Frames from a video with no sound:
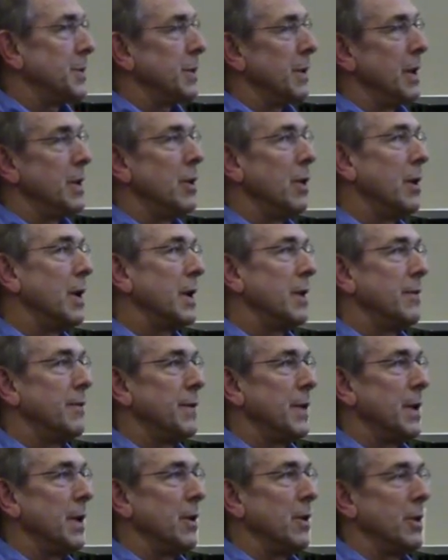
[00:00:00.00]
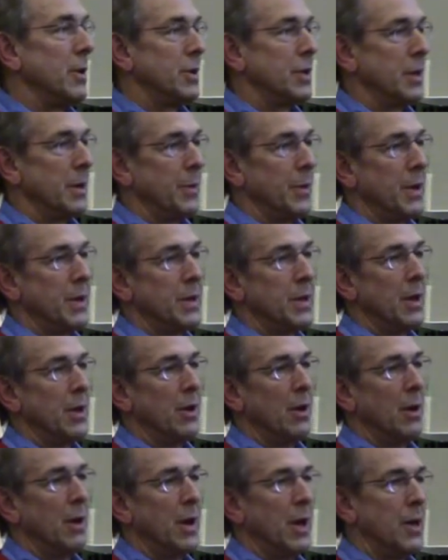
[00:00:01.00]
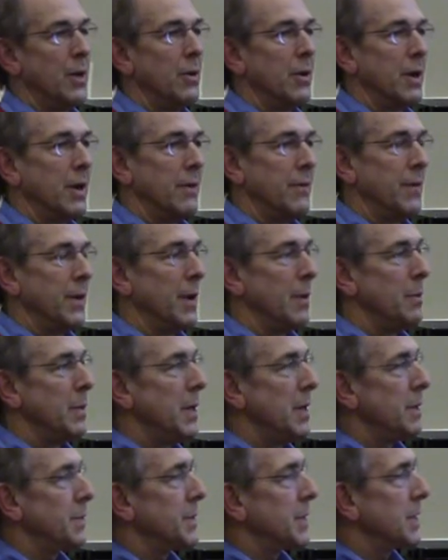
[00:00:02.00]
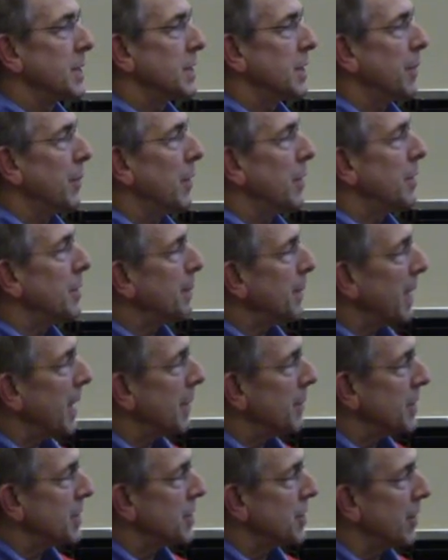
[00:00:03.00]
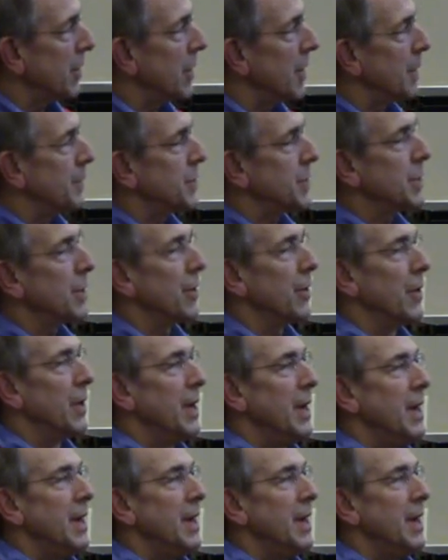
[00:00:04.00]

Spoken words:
so I know I can fit in large companies, I know I can fit in medium-sized companies, but how about startups? So